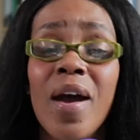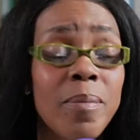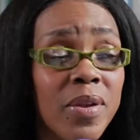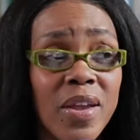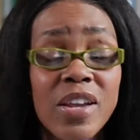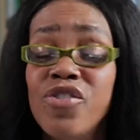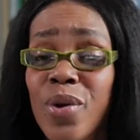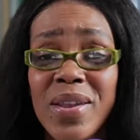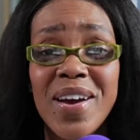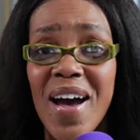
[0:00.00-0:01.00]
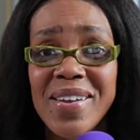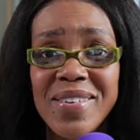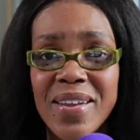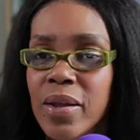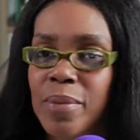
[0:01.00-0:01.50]
enjoying the
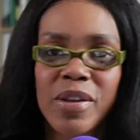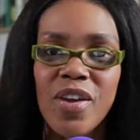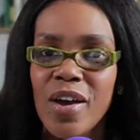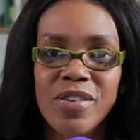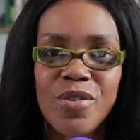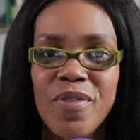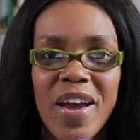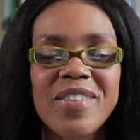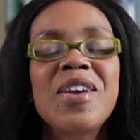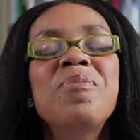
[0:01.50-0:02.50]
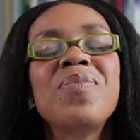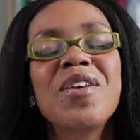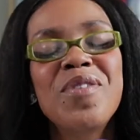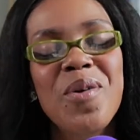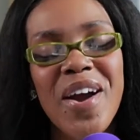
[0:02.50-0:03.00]
content. Look at me talking too fast. If
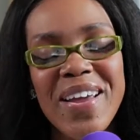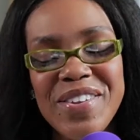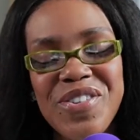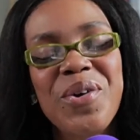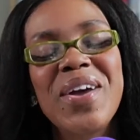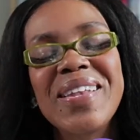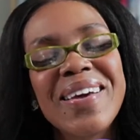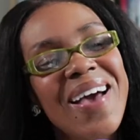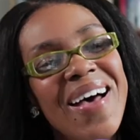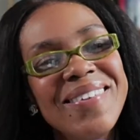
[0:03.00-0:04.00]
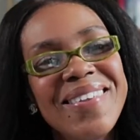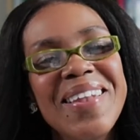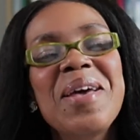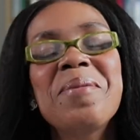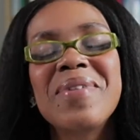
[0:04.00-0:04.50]
you are enjoying the content,
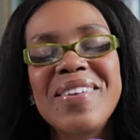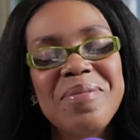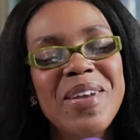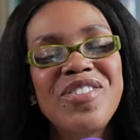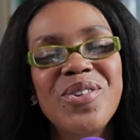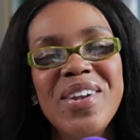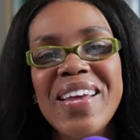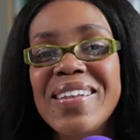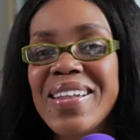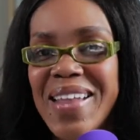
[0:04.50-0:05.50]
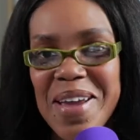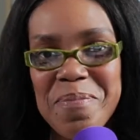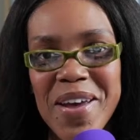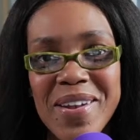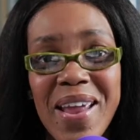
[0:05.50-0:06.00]
please make sure to hit the like
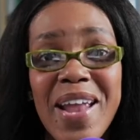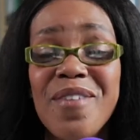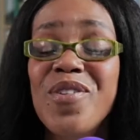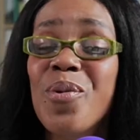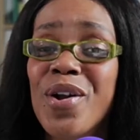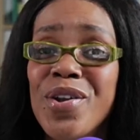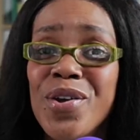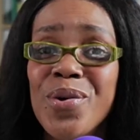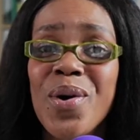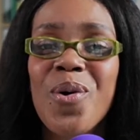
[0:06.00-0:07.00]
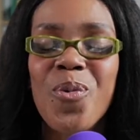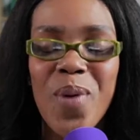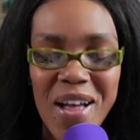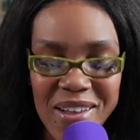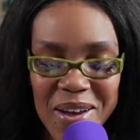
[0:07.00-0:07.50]
button. And if you are new,
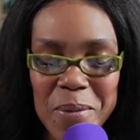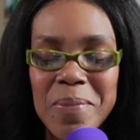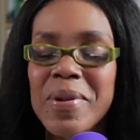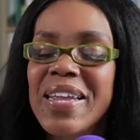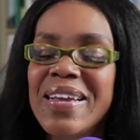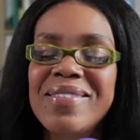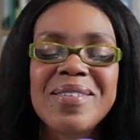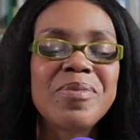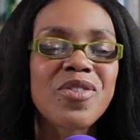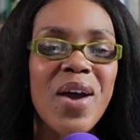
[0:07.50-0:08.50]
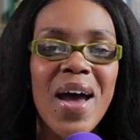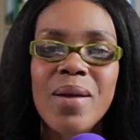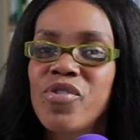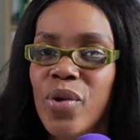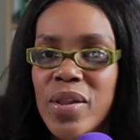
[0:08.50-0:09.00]
welcome. Please
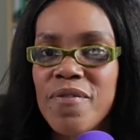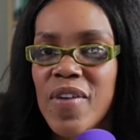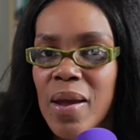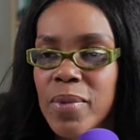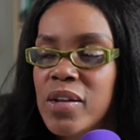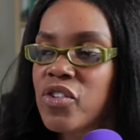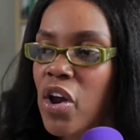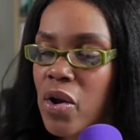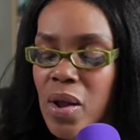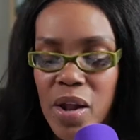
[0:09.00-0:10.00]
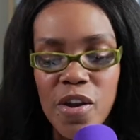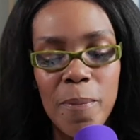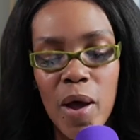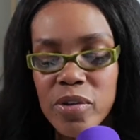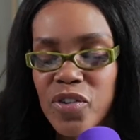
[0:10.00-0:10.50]
subscribe, join the family, turn on your
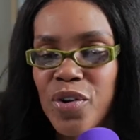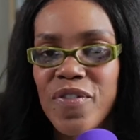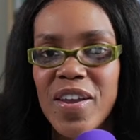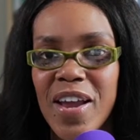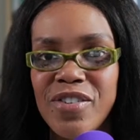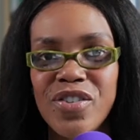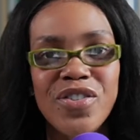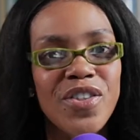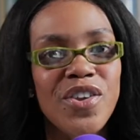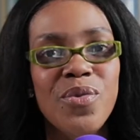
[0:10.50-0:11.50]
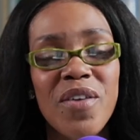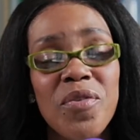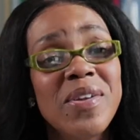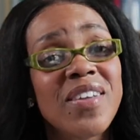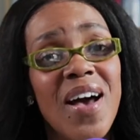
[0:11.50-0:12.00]
post notifications so that you never
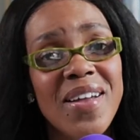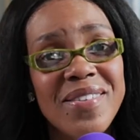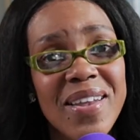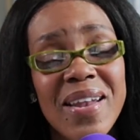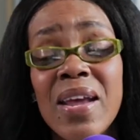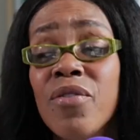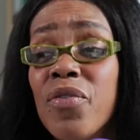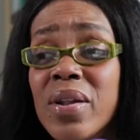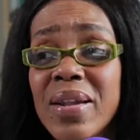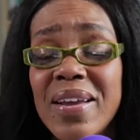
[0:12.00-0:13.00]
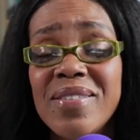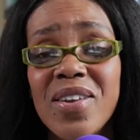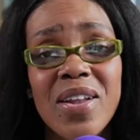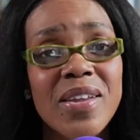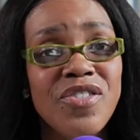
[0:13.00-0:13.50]
miss content released
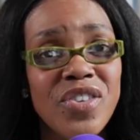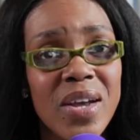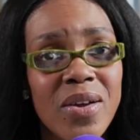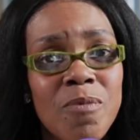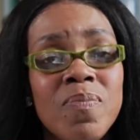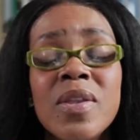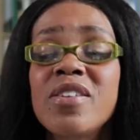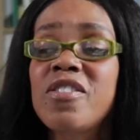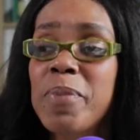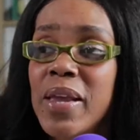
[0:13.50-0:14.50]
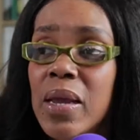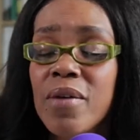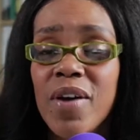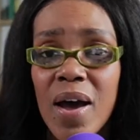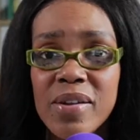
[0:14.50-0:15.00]
on this channel. Speaking
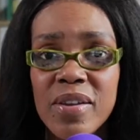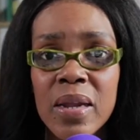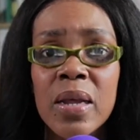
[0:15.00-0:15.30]
of content,